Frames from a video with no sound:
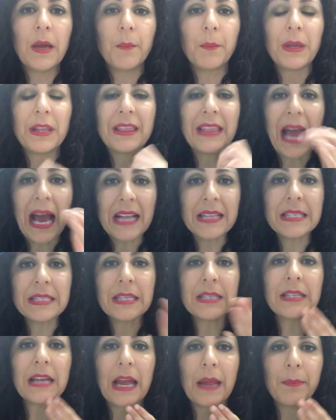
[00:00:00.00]
But that's
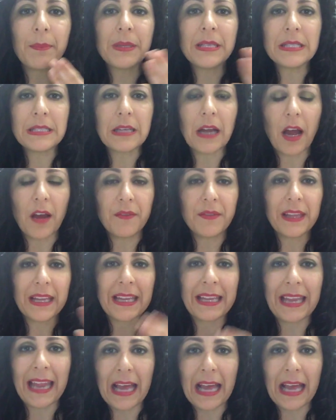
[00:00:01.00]
the type of stuff that